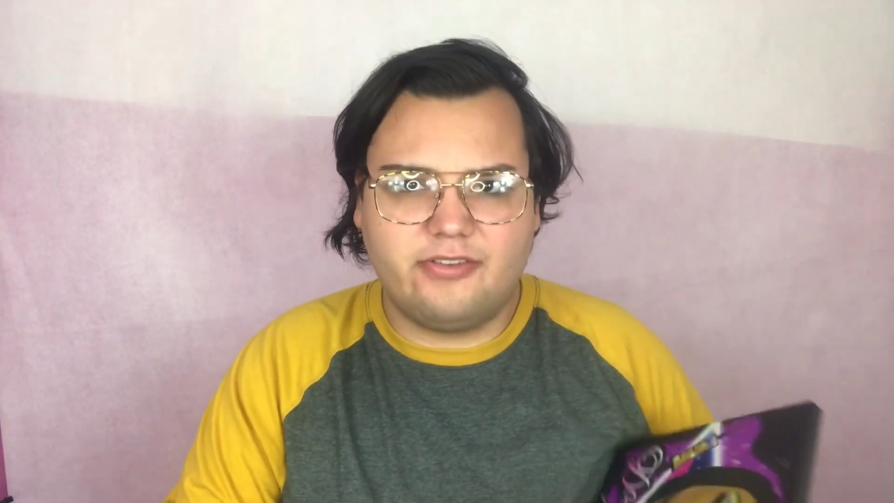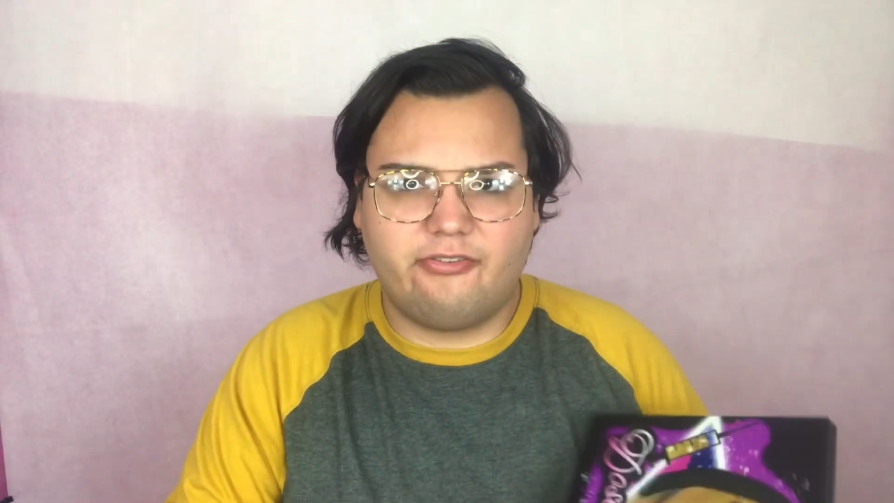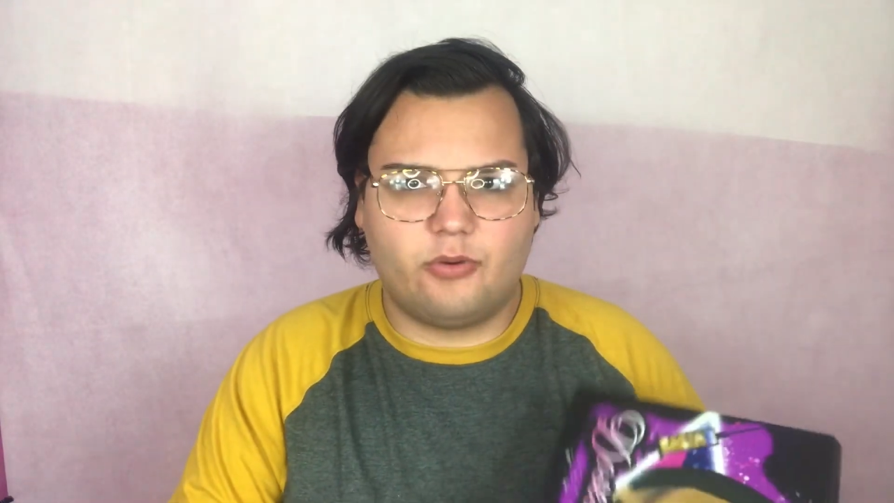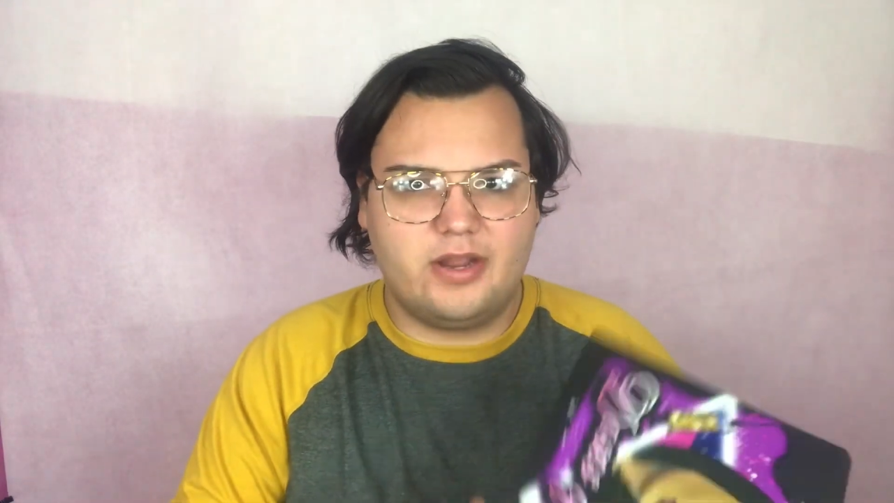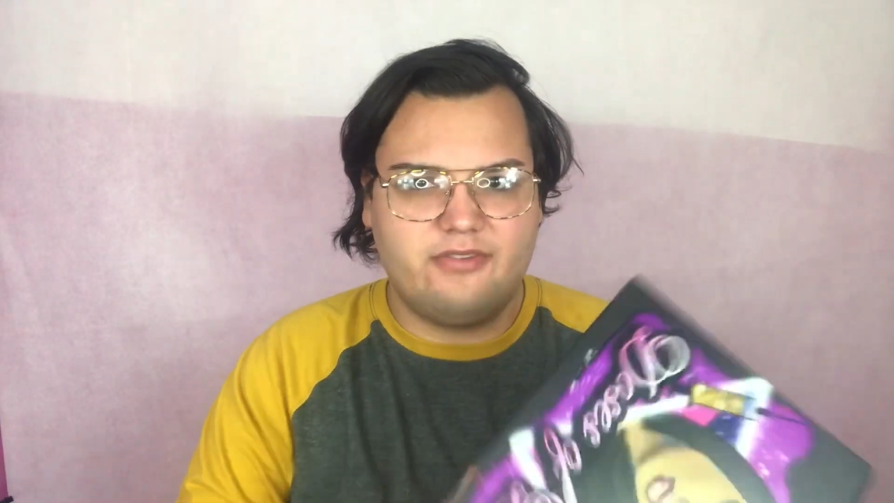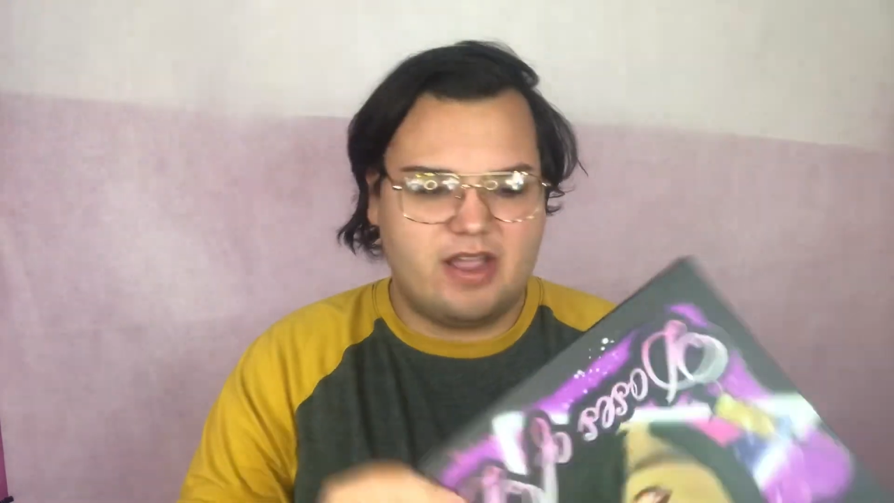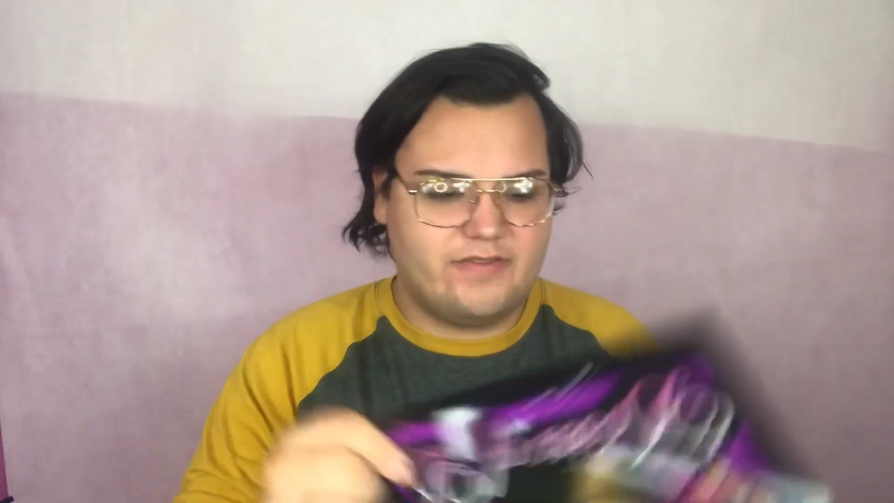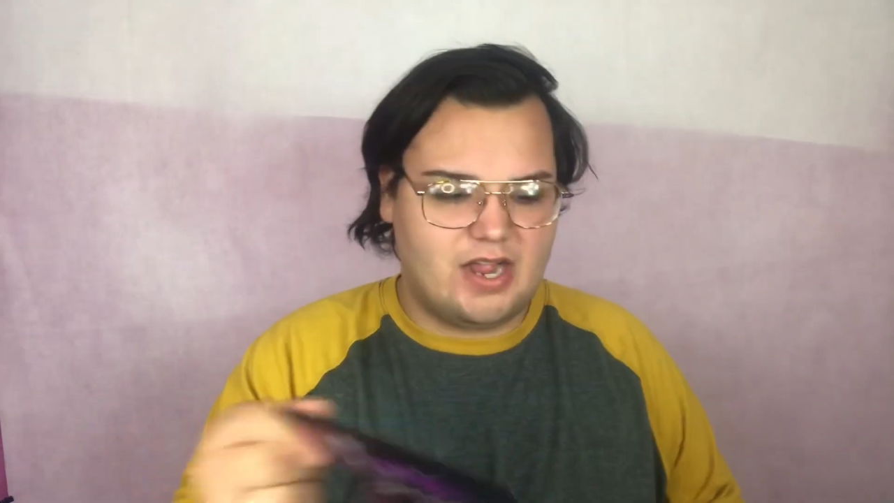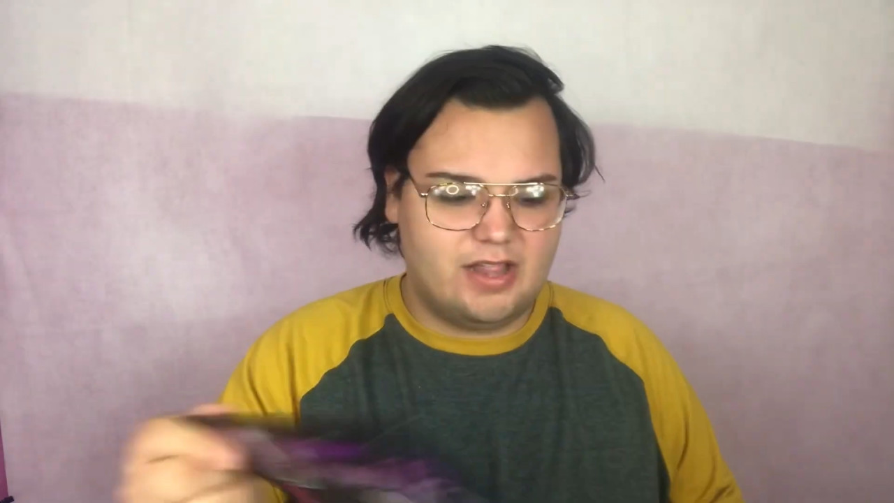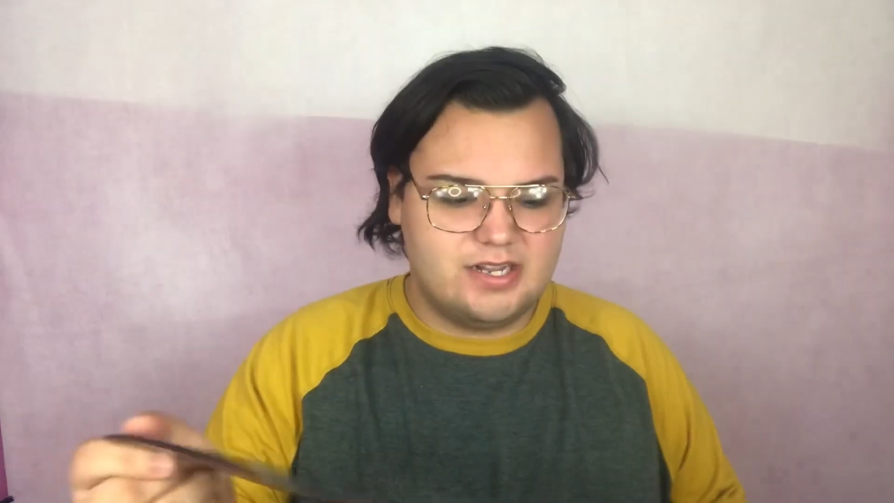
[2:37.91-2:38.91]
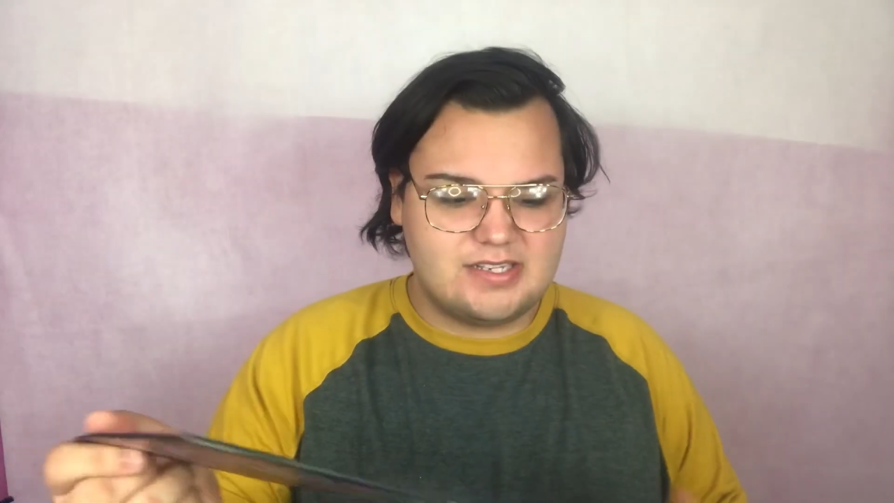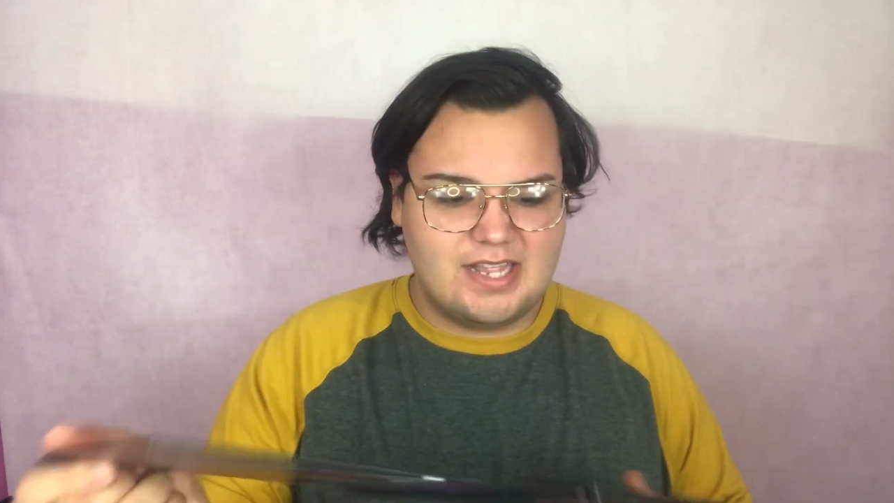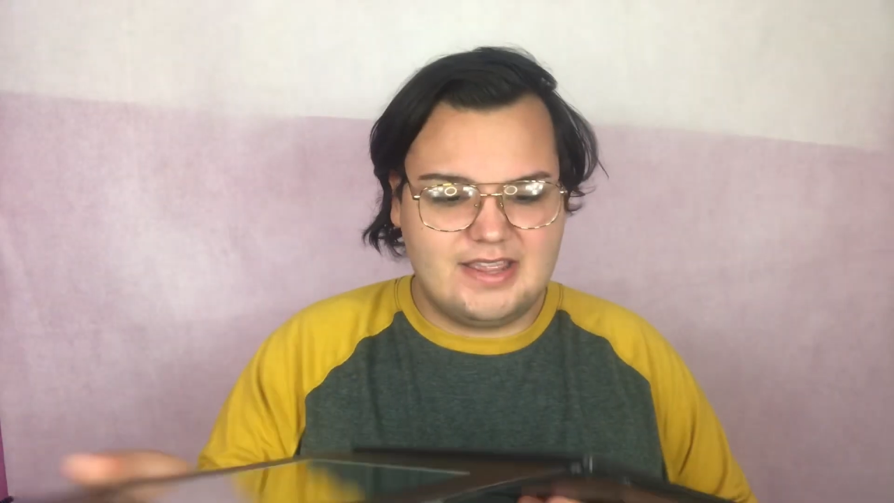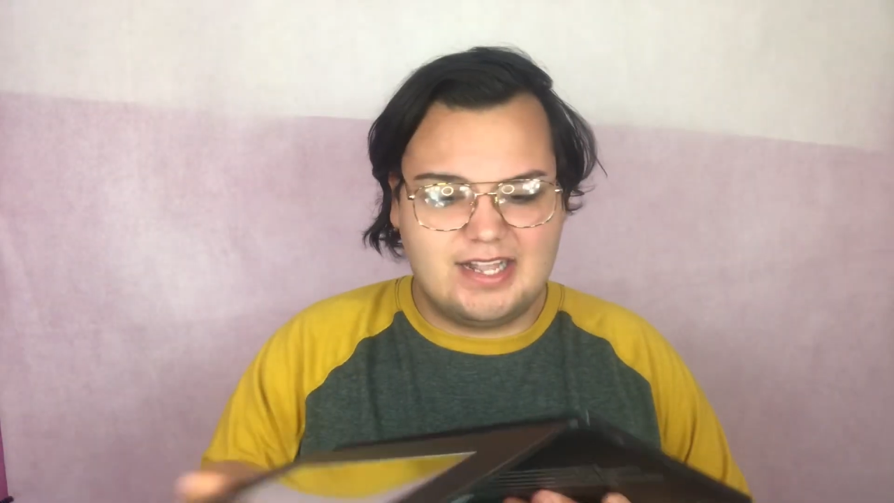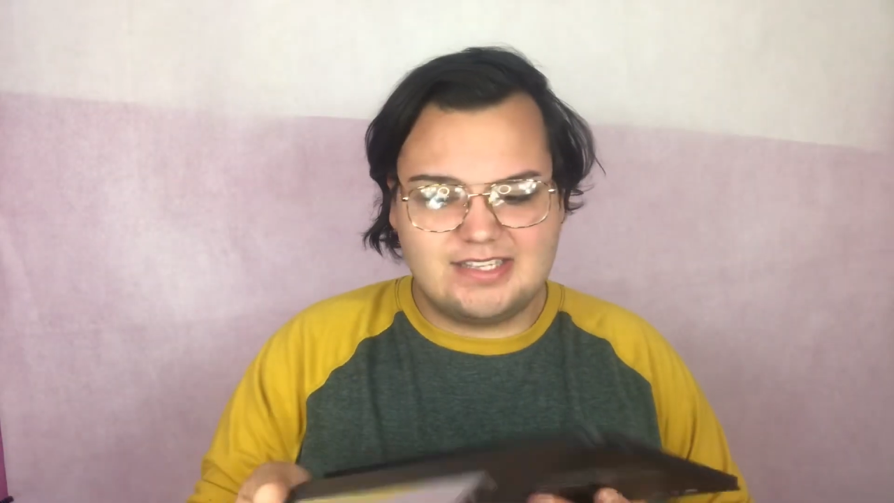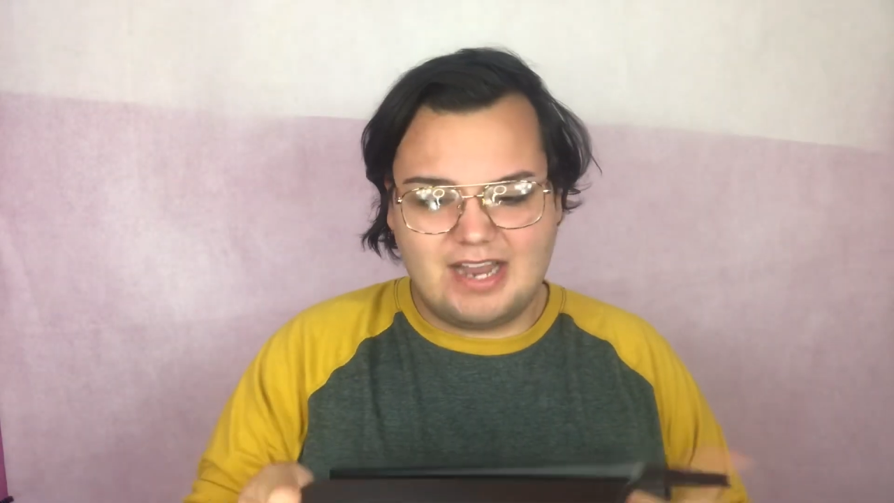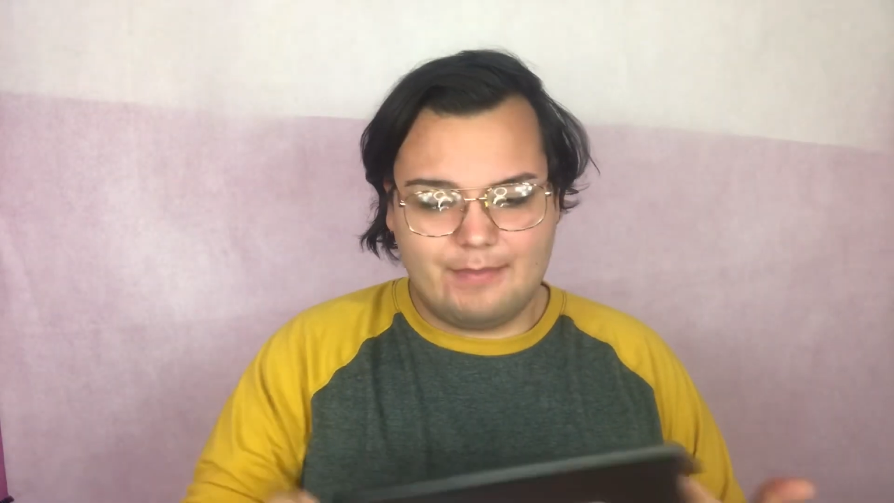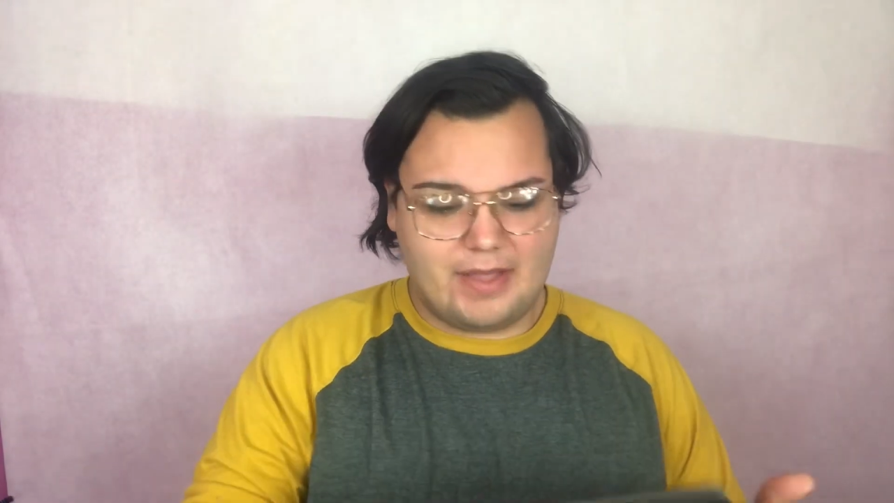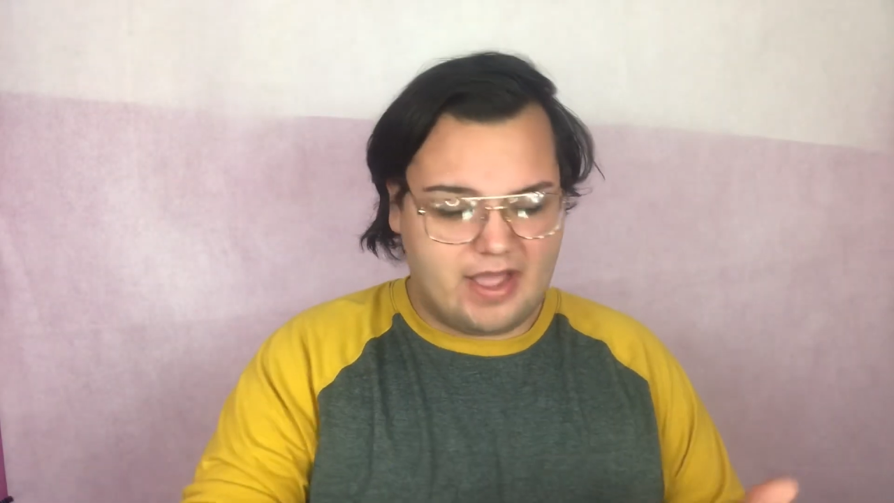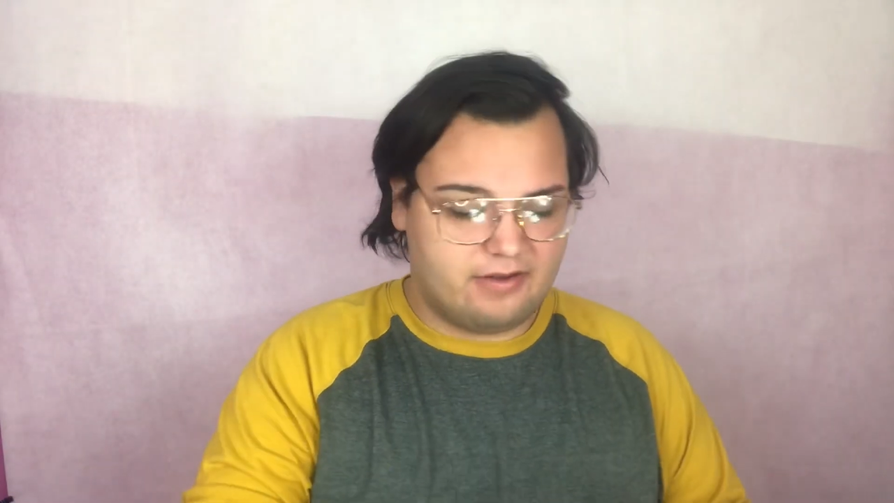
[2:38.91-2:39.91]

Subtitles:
$45, and that's not bad